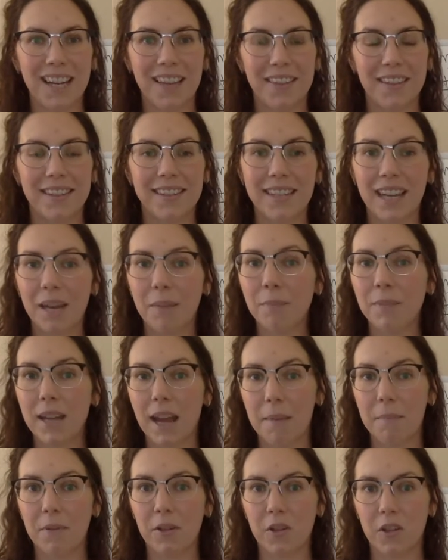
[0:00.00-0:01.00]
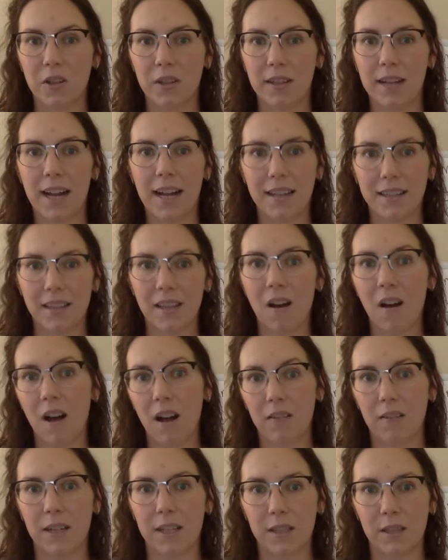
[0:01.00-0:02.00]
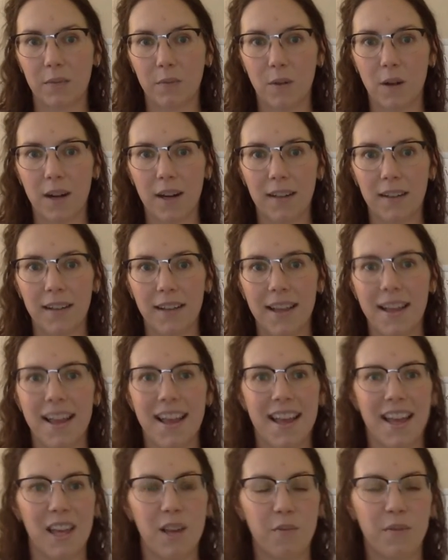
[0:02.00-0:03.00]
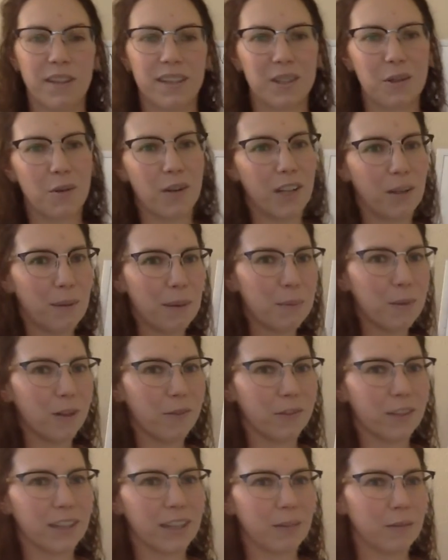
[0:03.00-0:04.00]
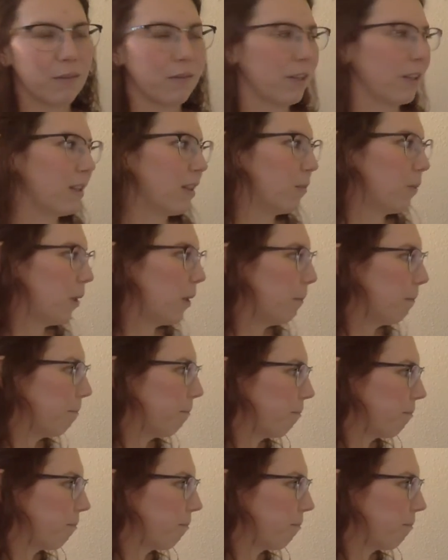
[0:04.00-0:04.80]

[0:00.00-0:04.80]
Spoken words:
at the same temperature as the hot reservoir if it's going to be perfectly reversible.